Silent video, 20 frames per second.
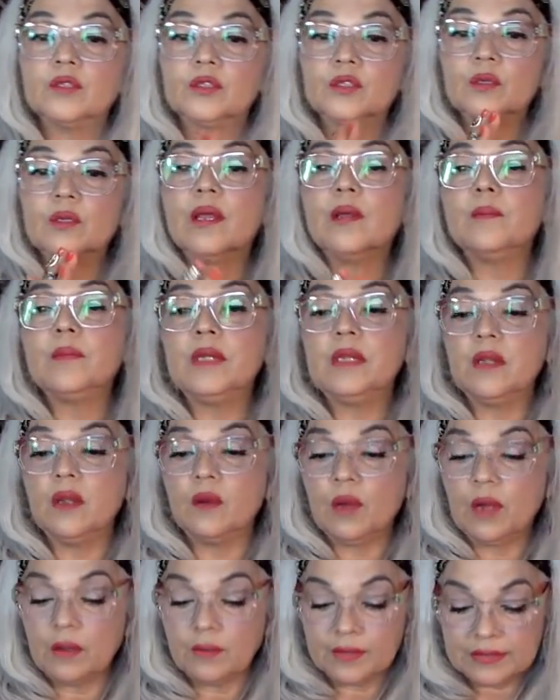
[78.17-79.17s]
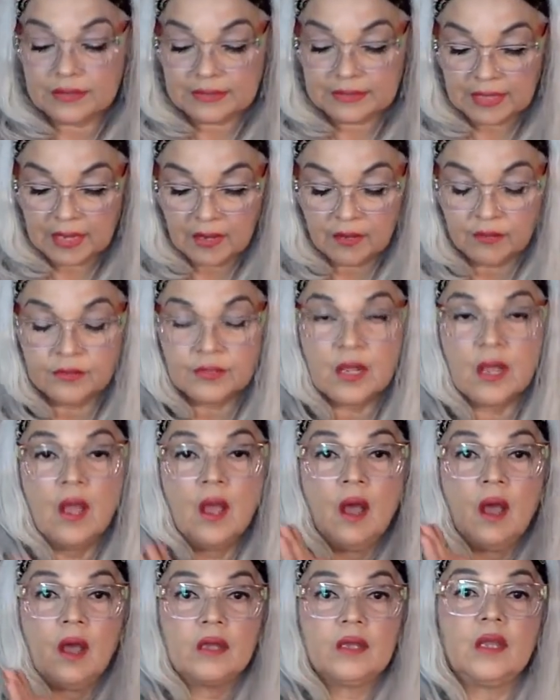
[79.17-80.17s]
So let me know how I sound.
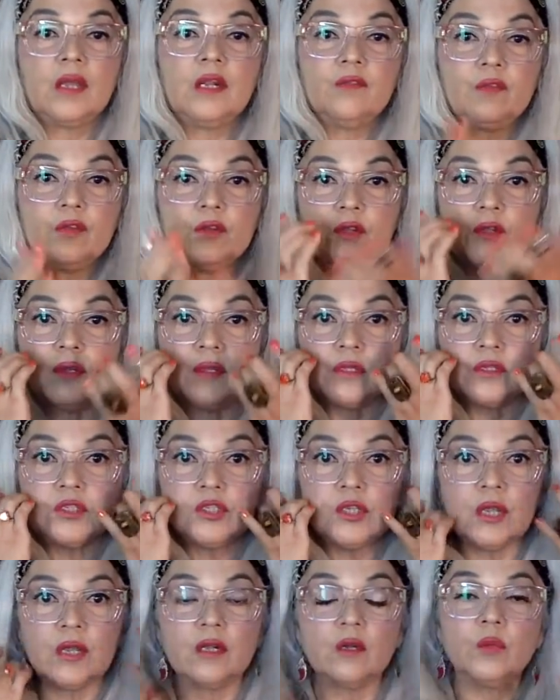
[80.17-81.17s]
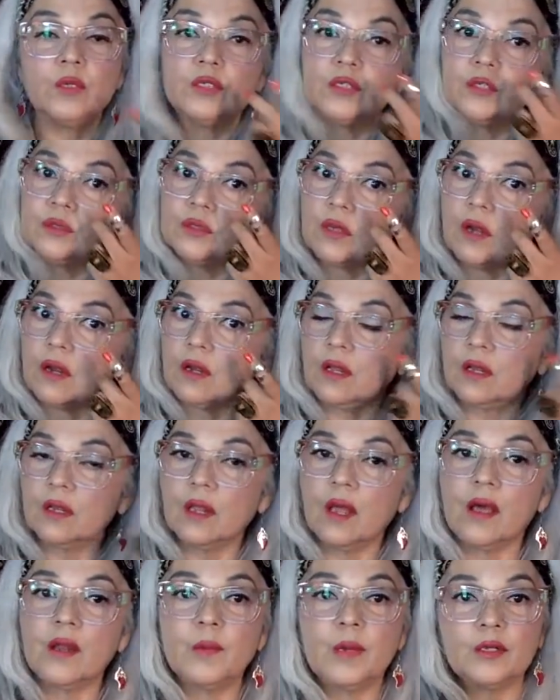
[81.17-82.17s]
Again, if you're new to the channel, we do talk a
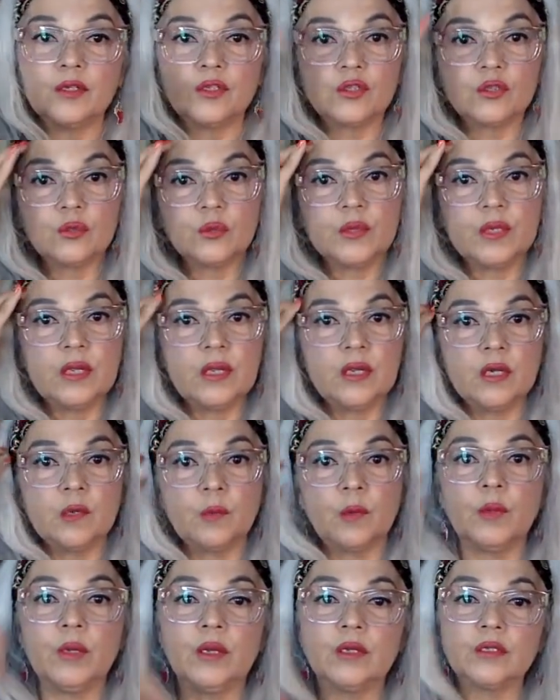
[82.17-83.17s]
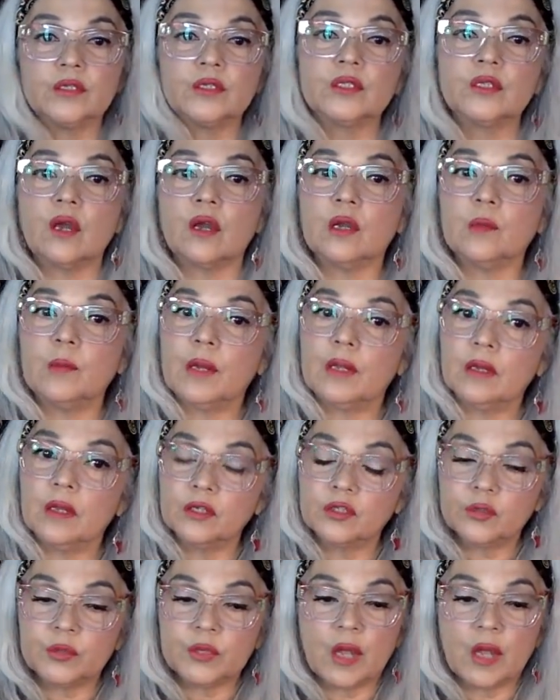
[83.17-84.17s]
lot about jewelry here, but we also talk about
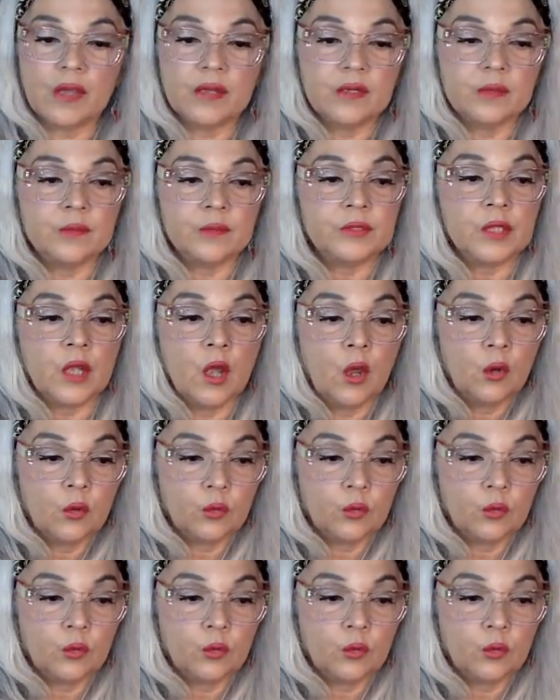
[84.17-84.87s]
luxury items,